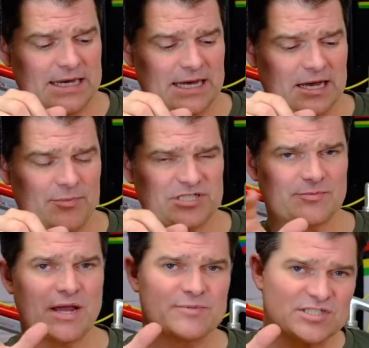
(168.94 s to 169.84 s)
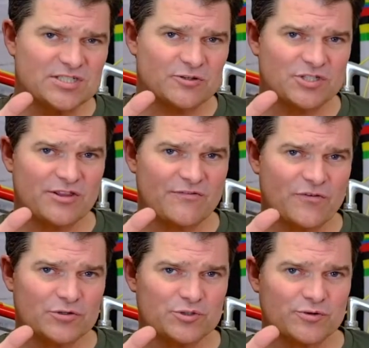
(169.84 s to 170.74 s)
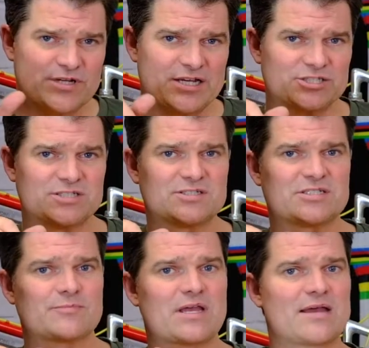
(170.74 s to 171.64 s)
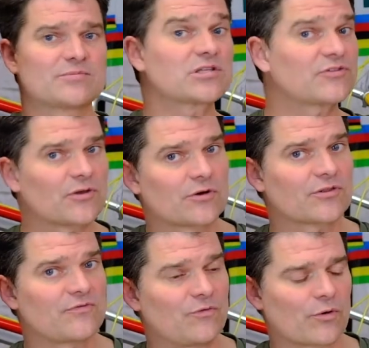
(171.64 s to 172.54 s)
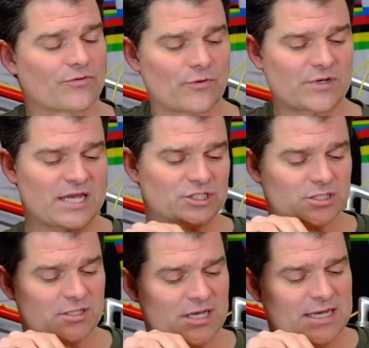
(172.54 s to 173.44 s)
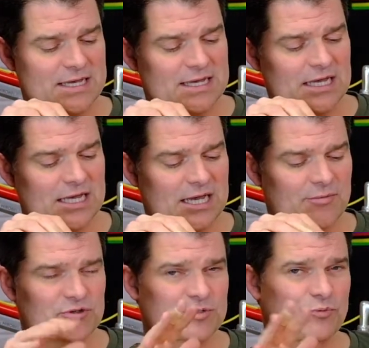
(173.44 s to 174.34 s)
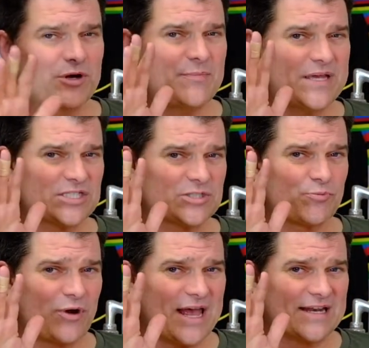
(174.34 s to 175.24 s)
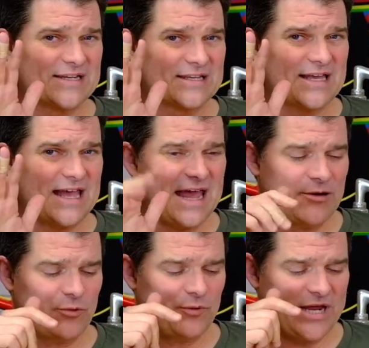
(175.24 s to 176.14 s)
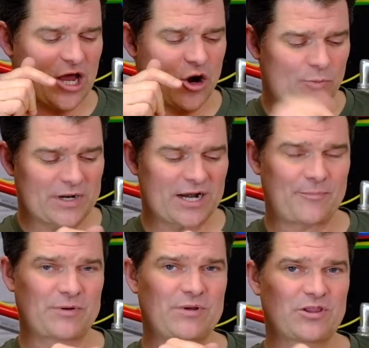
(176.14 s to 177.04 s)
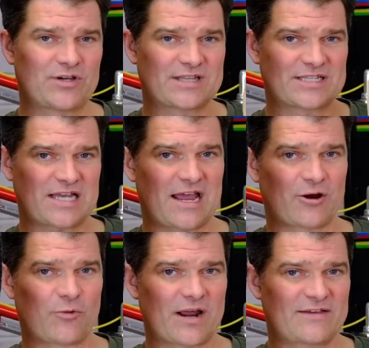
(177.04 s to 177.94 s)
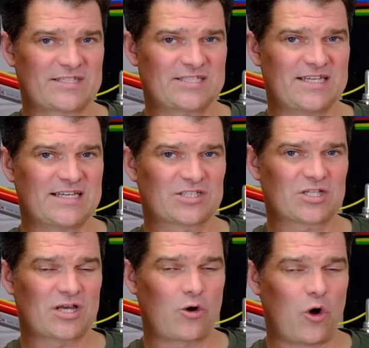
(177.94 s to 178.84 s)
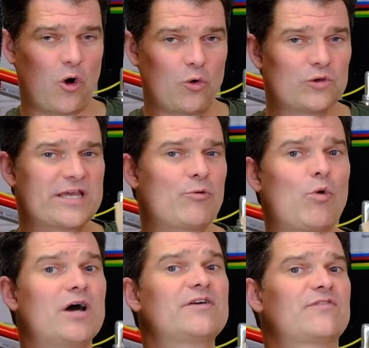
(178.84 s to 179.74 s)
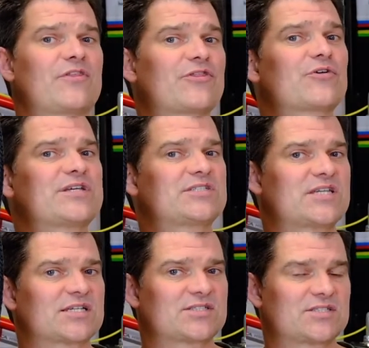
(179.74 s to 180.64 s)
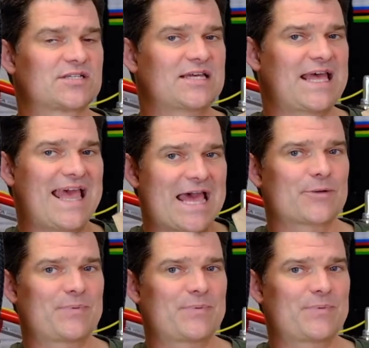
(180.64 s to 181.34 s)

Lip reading: But sometimes it seals on the first rotation, sometimes the third or the fourth rotation. There's a pretty big spread. And when we open it up and we look at the tire, what I see is only one of the 36 had a